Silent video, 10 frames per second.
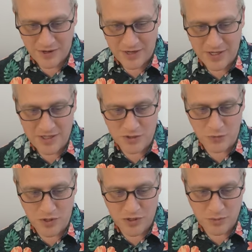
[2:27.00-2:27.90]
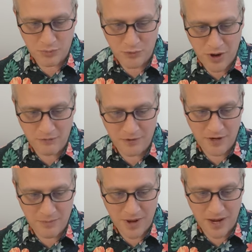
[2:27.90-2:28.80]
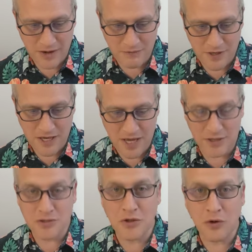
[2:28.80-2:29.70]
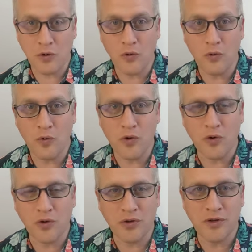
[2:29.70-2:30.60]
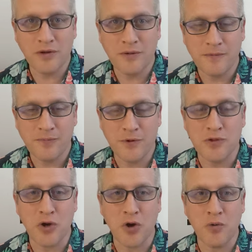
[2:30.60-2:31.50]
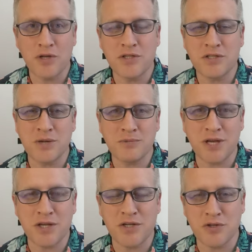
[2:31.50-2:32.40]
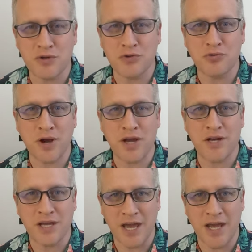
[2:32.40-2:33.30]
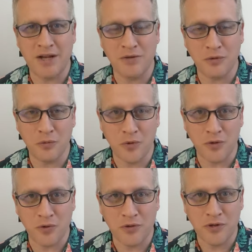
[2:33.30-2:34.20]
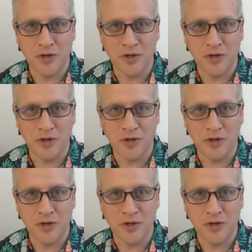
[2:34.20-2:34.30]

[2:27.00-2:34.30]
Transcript: He says, What does it profit a man if he gains the whole world? There's always a temptation to try to gain the world.